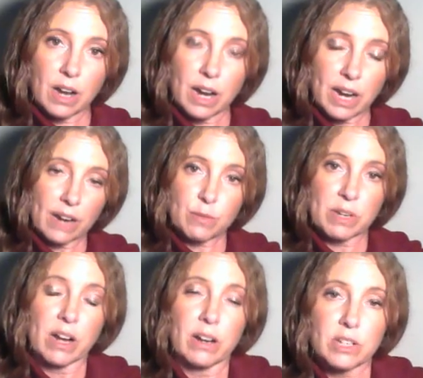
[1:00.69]
I have to be
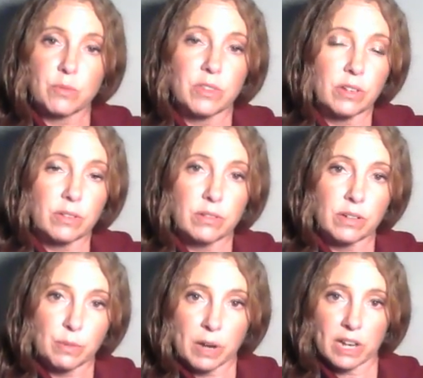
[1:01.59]
honest with you, if
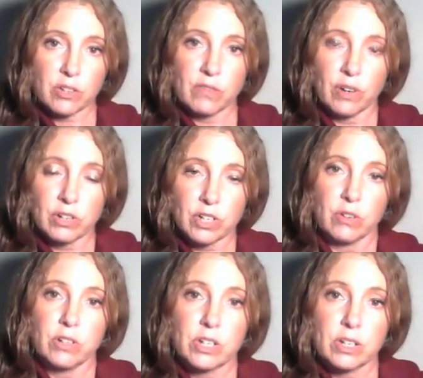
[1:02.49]
the pastor of our
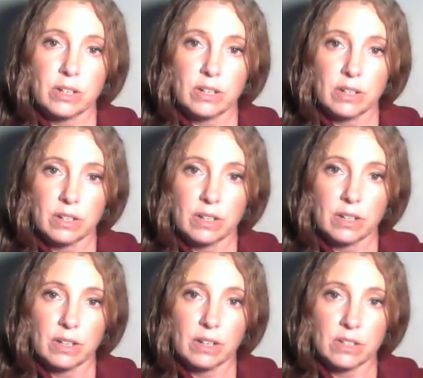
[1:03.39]
church
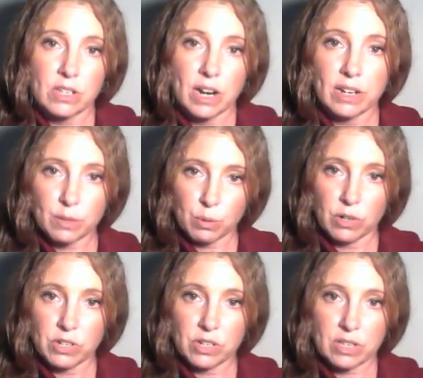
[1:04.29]
decided to
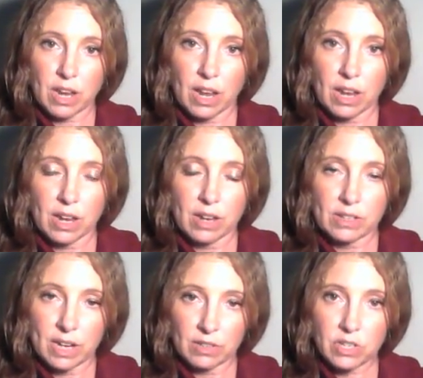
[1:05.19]
purchase a
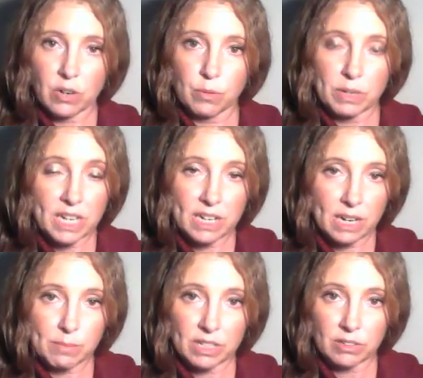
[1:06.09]
telescope and he
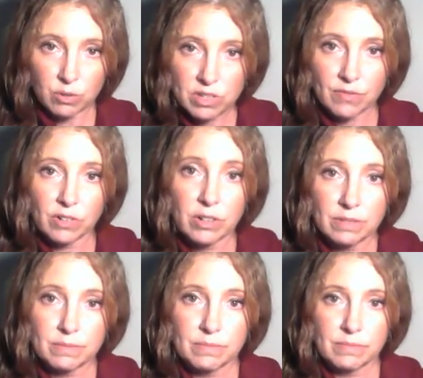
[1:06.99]
named it Lucifer,
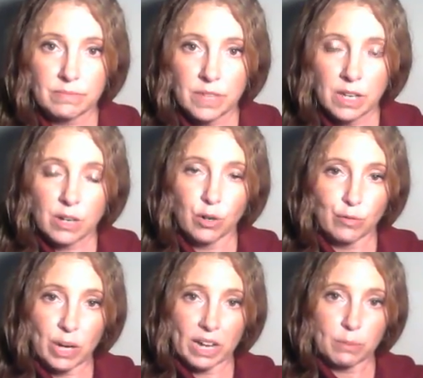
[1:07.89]
or if
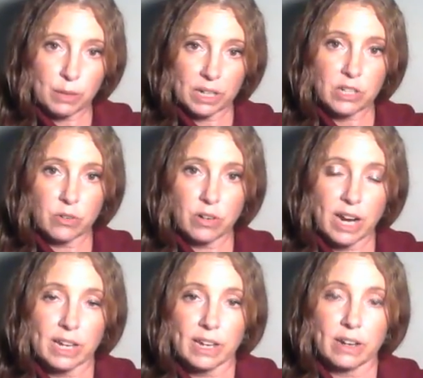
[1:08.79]
we had a picture
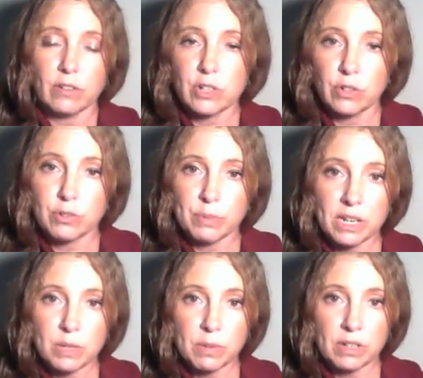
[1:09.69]
hanging in our church
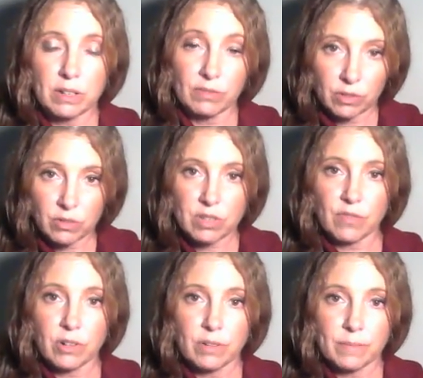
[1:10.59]
basement of
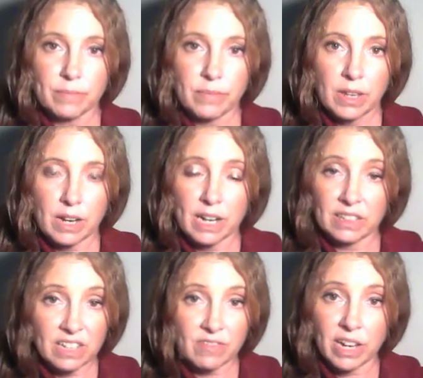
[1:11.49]
Lucifer, I'd
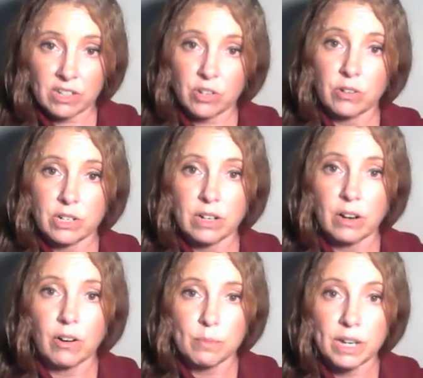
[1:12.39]
leave that church in a
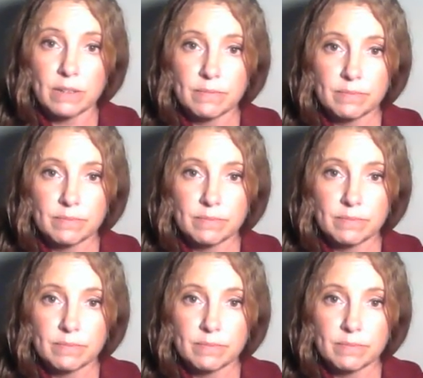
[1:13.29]
heartbeat.